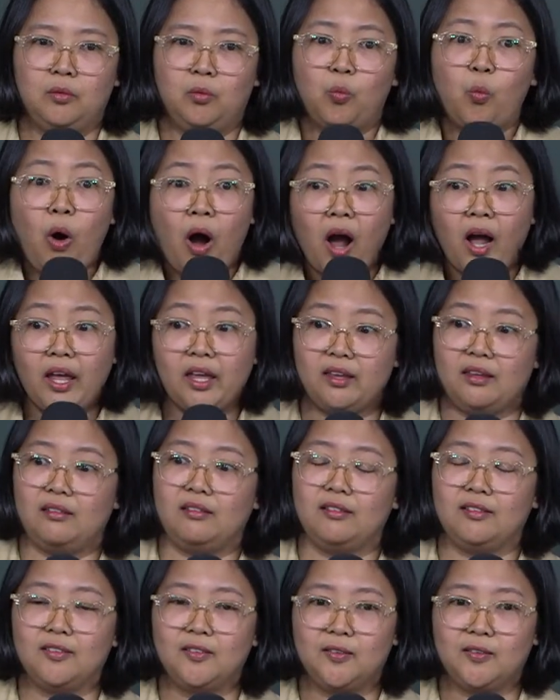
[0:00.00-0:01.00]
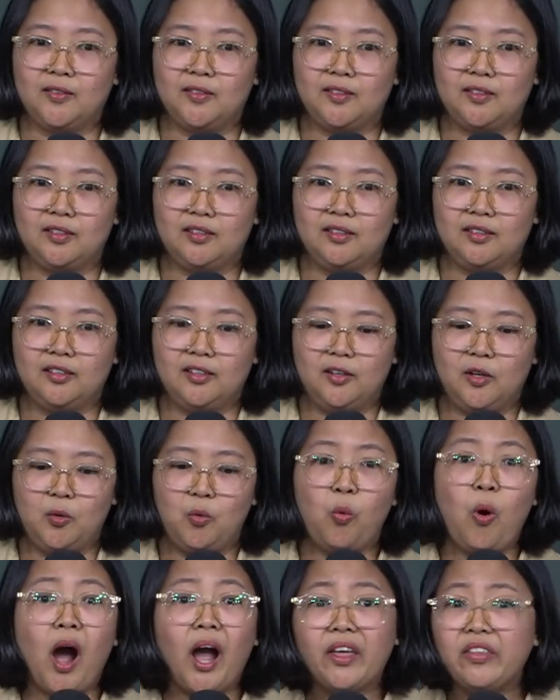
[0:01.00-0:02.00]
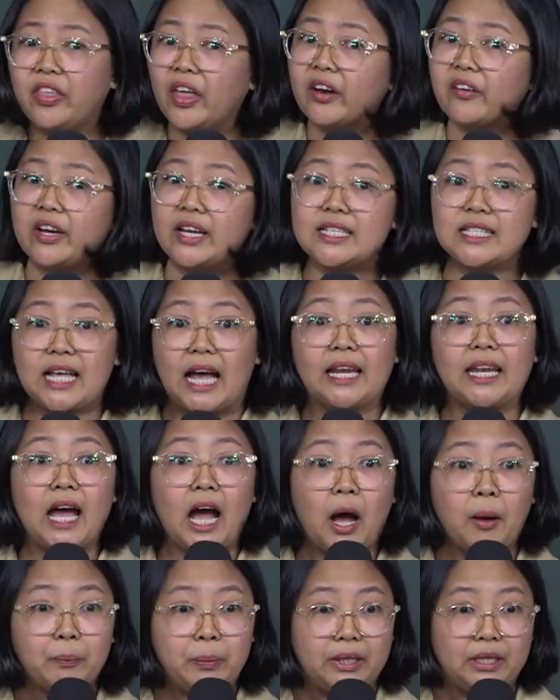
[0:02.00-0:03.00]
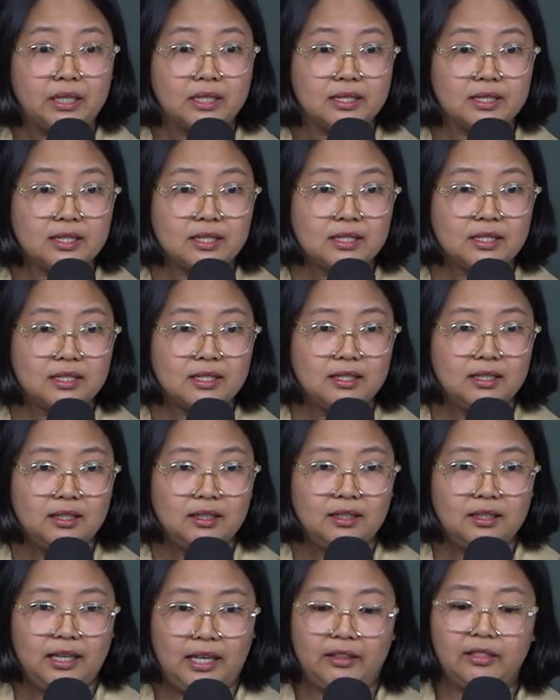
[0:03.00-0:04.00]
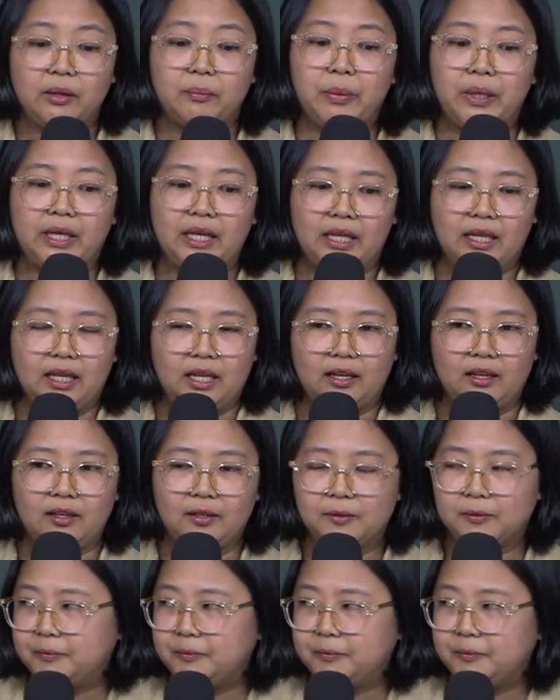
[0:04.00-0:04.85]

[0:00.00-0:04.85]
Why? Why there is unhappiness in the beginning?